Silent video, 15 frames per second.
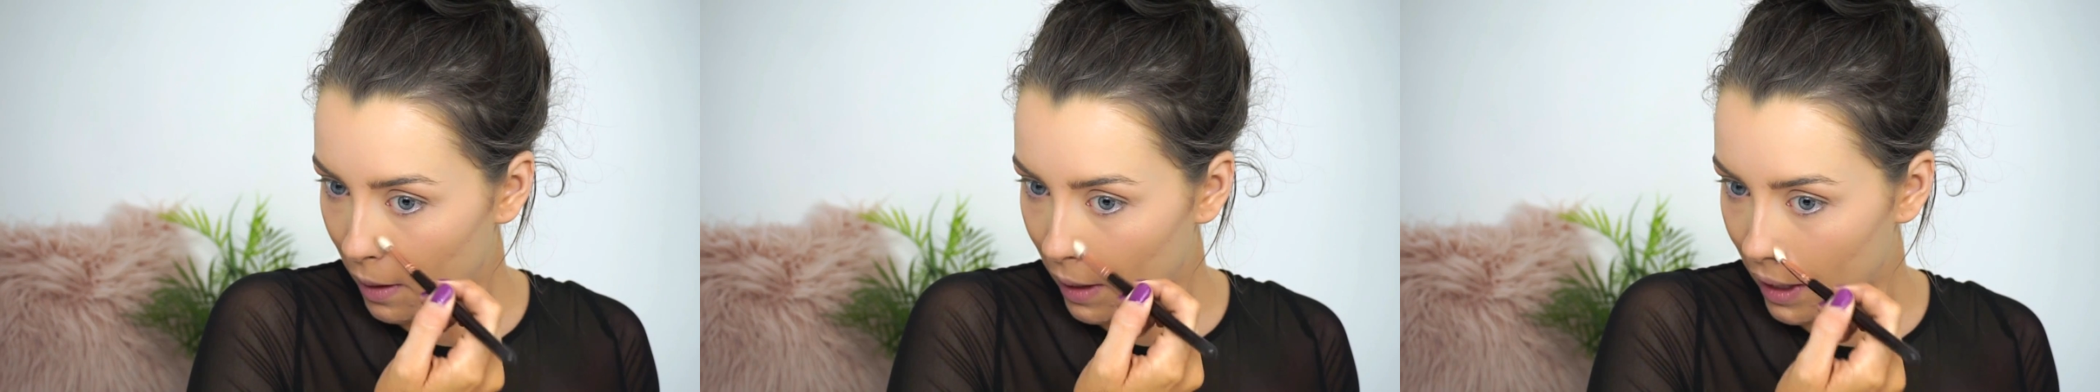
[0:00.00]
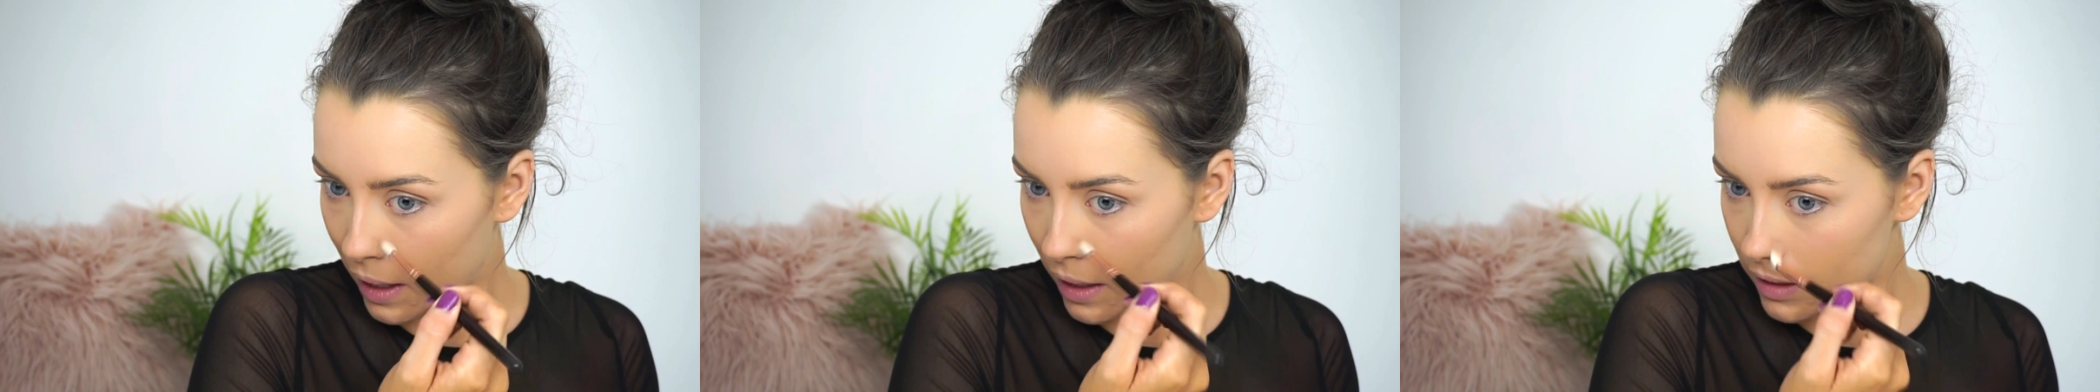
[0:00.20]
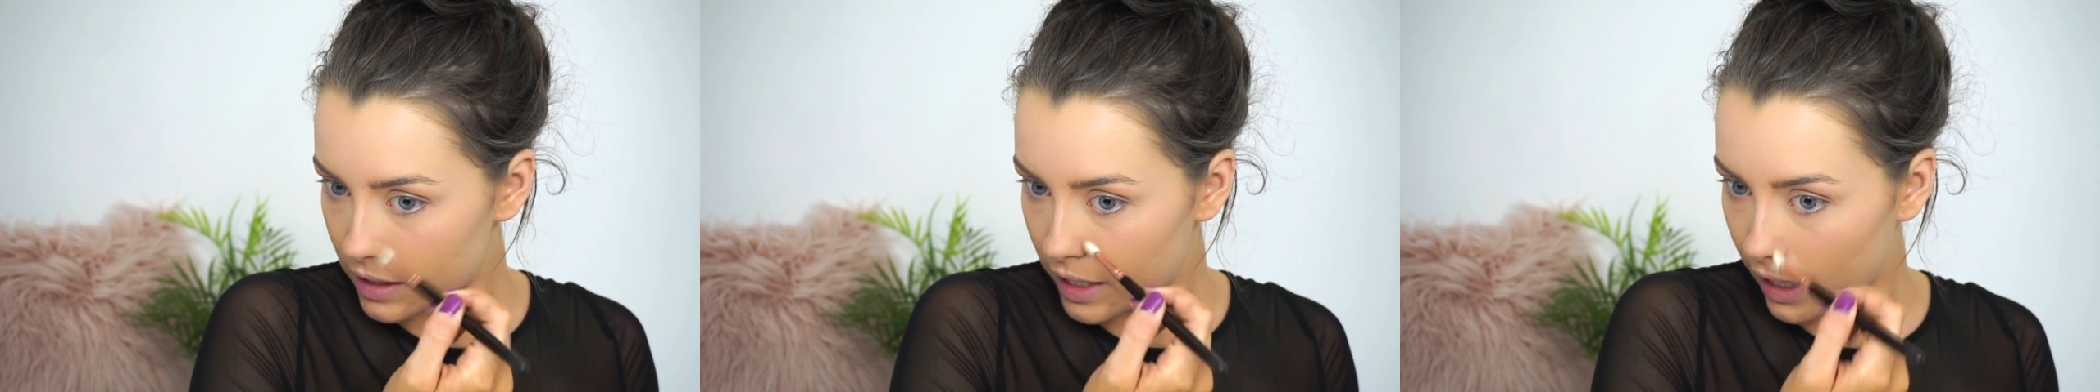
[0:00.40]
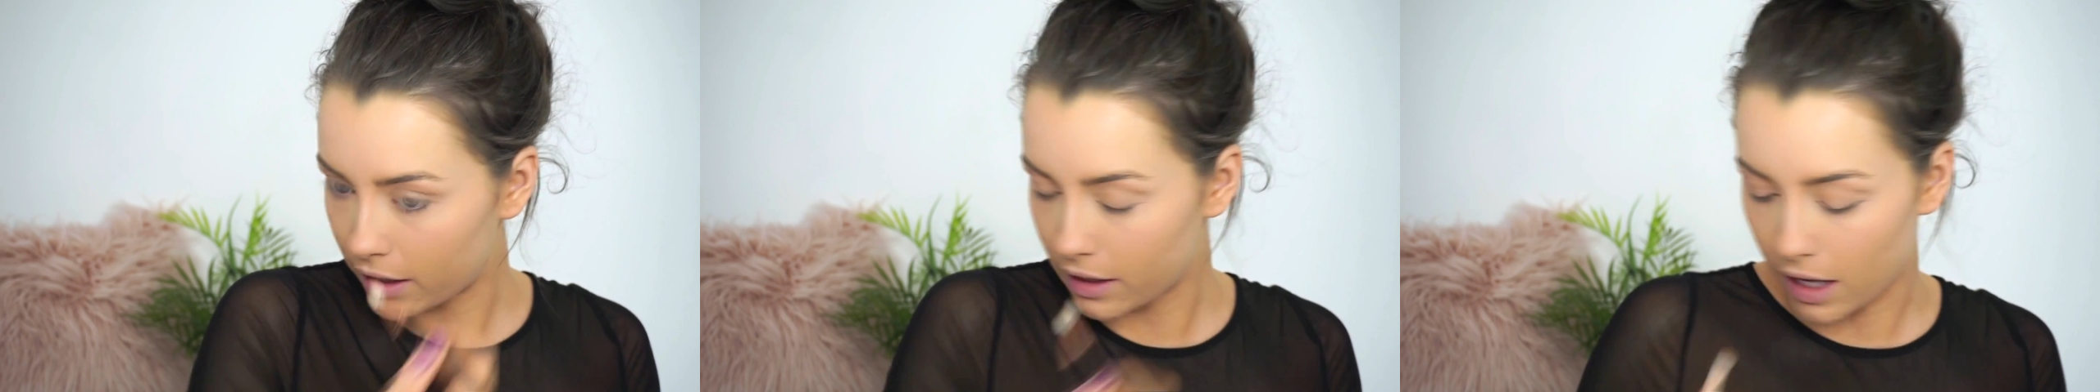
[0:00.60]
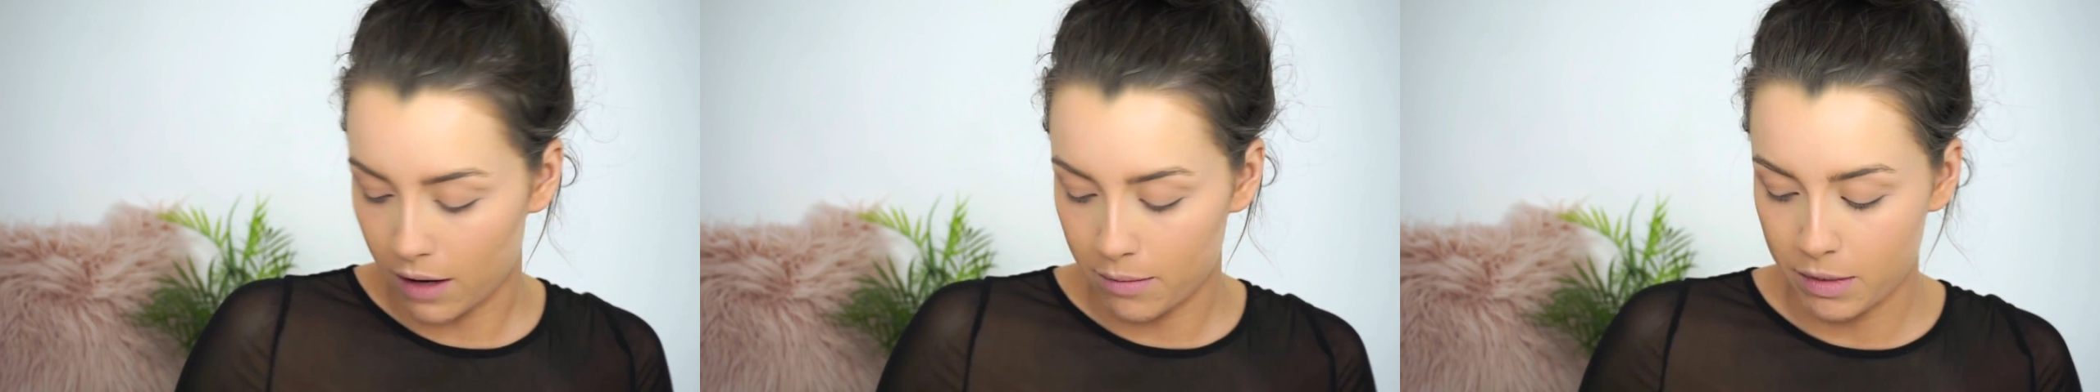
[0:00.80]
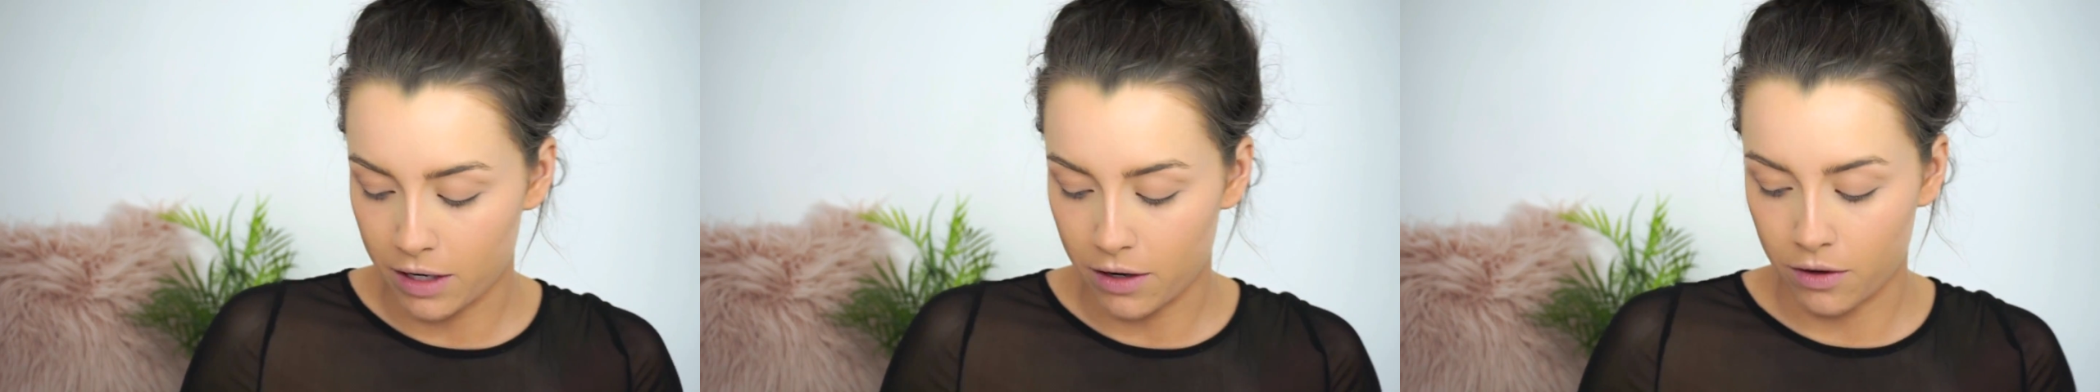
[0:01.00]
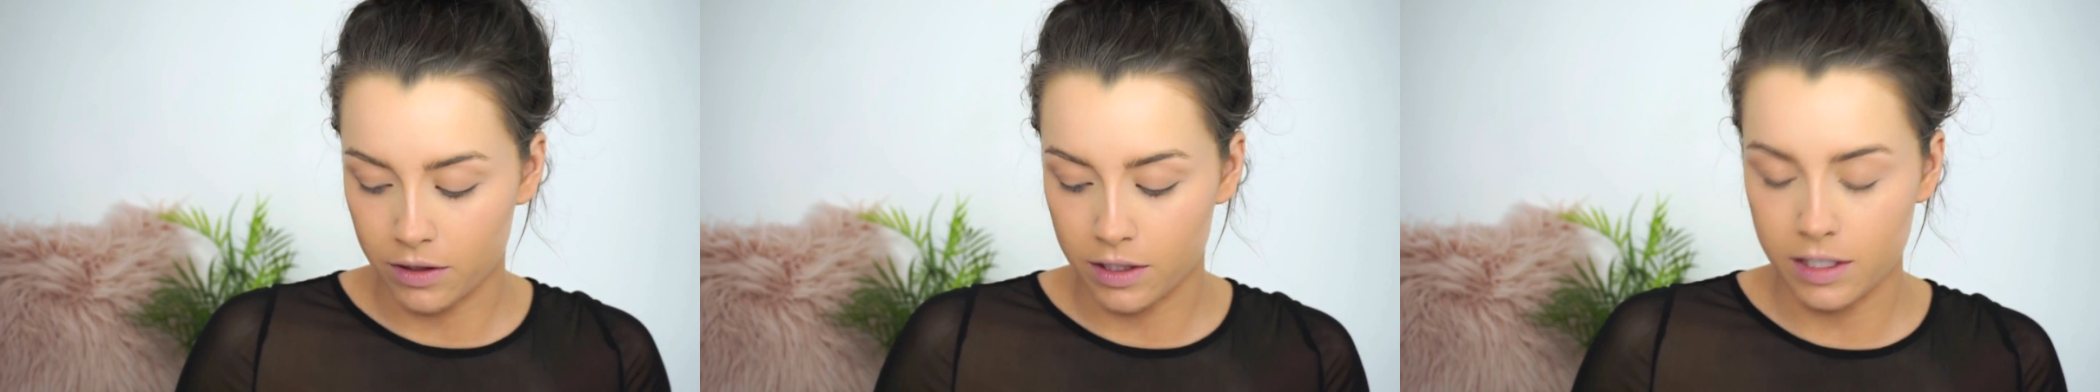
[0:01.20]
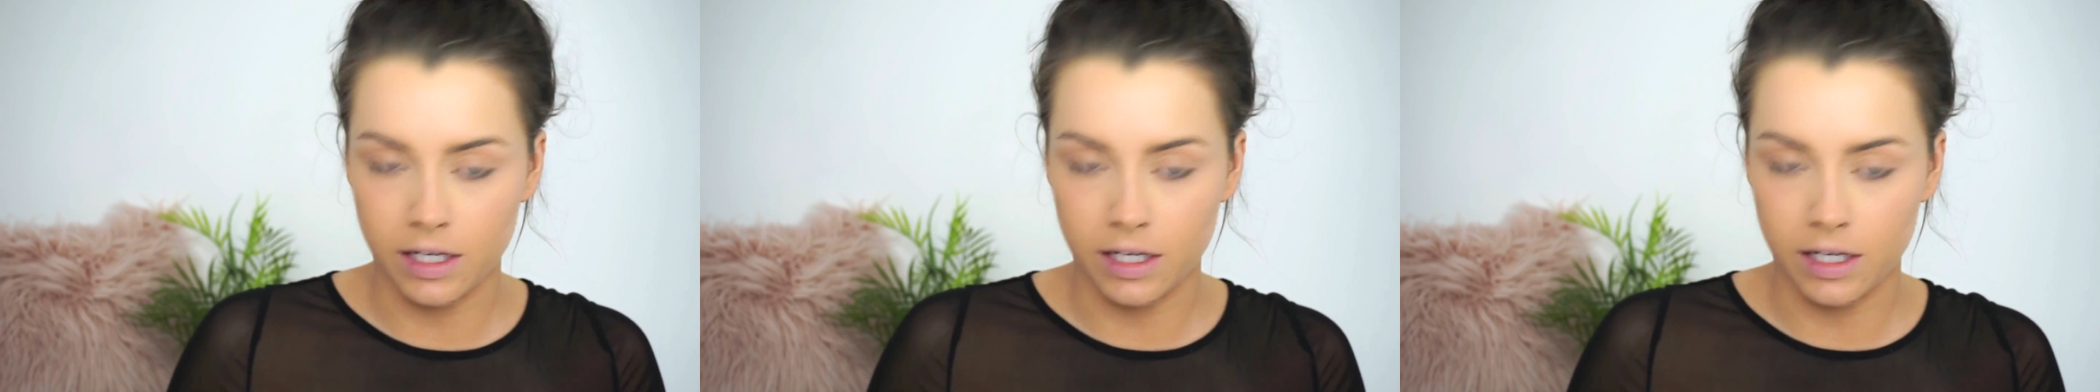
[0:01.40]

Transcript: And take that a bit on the